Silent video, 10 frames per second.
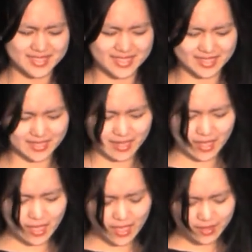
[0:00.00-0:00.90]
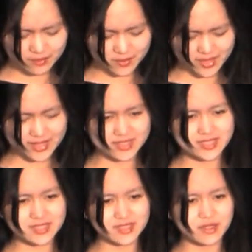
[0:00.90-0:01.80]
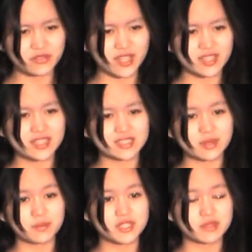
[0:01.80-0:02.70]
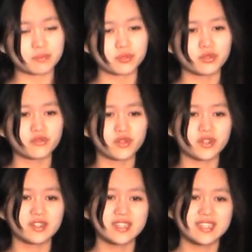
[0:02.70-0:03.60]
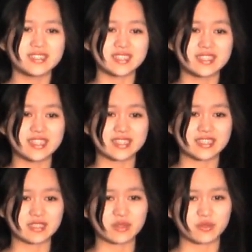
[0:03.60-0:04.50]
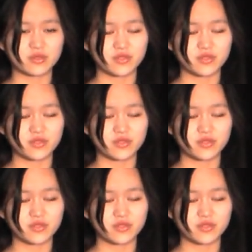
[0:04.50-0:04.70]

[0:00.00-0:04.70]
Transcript: See, the idea of gaining someone's approval is addictive.